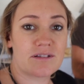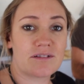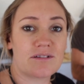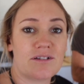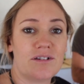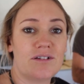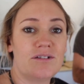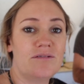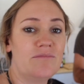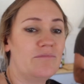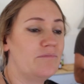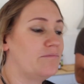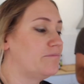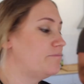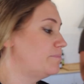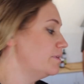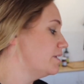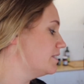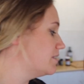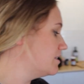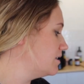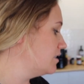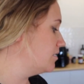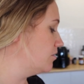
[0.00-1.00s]
Too
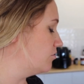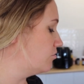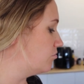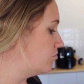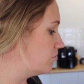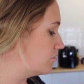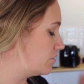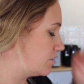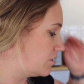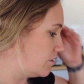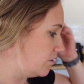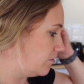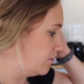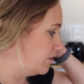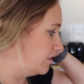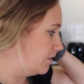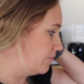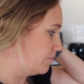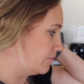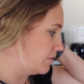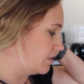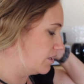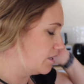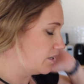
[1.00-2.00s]
busy all the
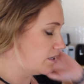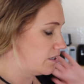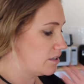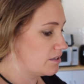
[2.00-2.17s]
time